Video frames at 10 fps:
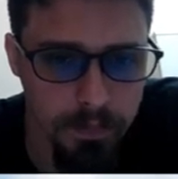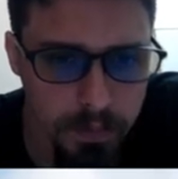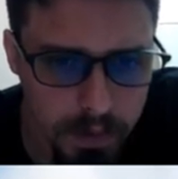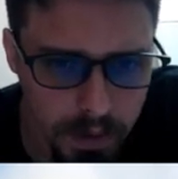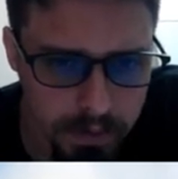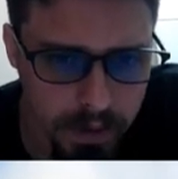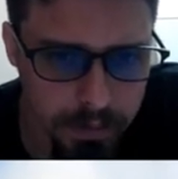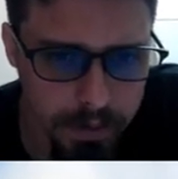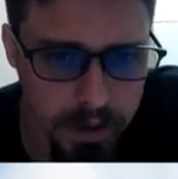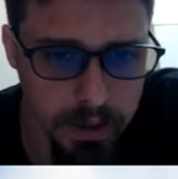He's got to
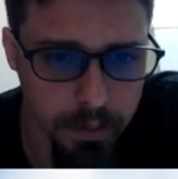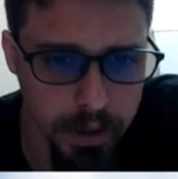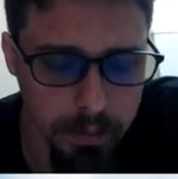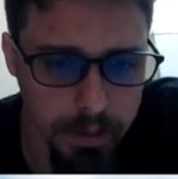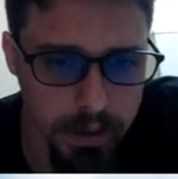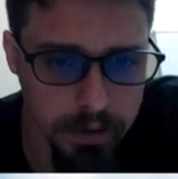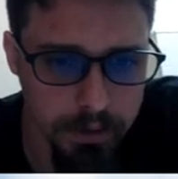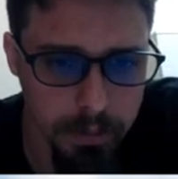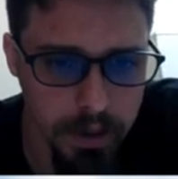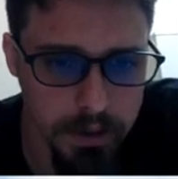figure out a way to protect this
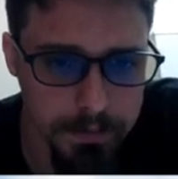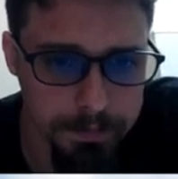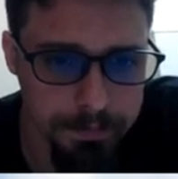pawn.